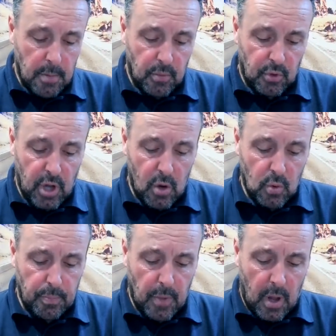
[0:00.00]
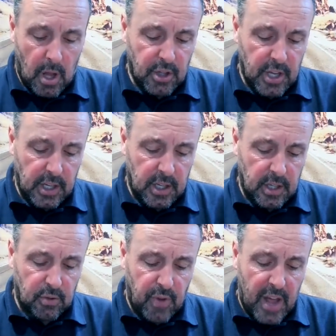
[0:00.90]
So I think
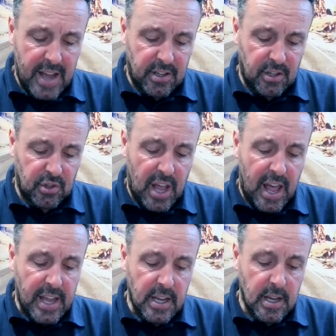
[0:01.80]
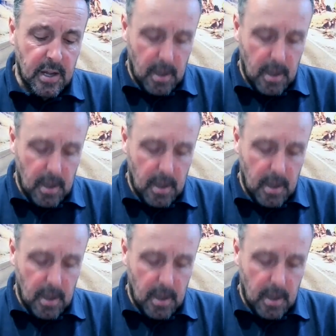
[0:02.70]
it's fair to say